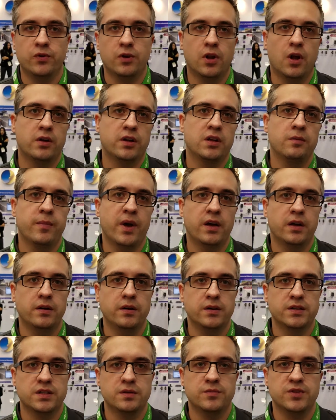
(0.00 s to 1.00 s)
the locking
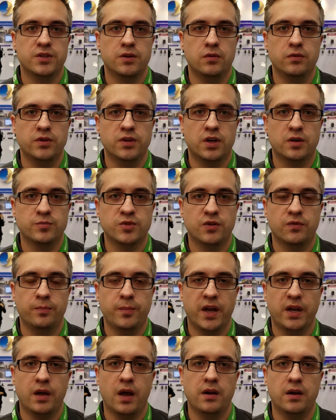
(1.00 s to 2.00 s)
mechanism, so in terms of
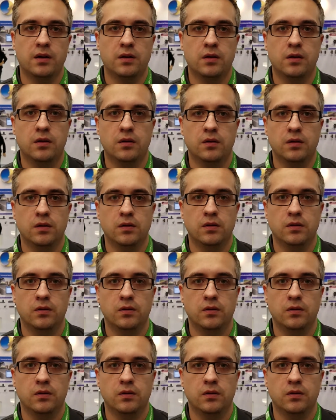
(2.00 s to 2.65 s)
mechanical